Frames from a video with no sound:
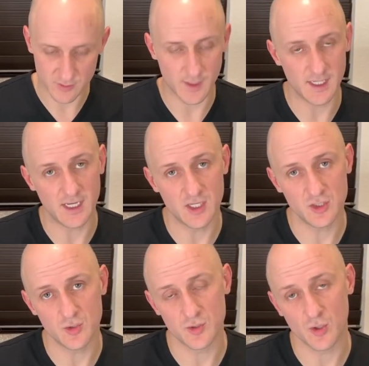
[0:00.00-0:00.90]
So any
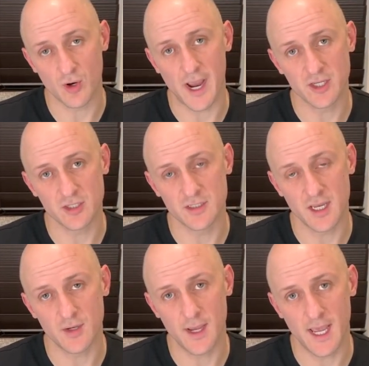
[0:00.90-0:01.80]
issues or crashes
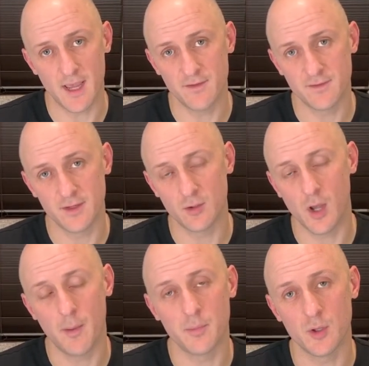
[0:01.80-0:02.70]
that you have, it'll
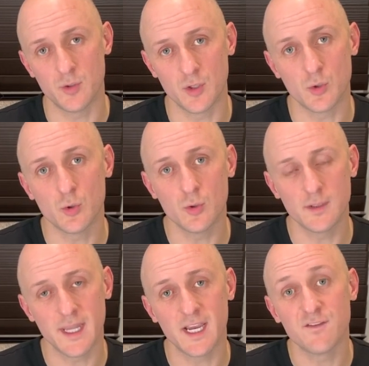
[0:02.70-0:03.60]
upload to Google
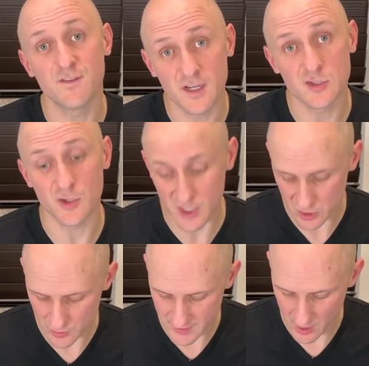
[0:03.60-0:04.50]
and they can fix their
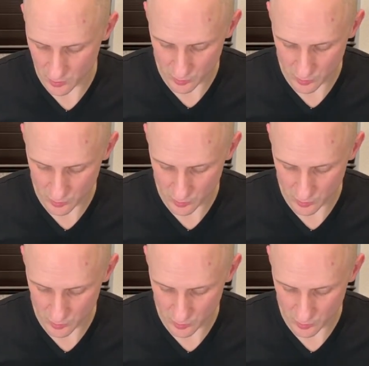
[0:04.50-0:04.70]
issues down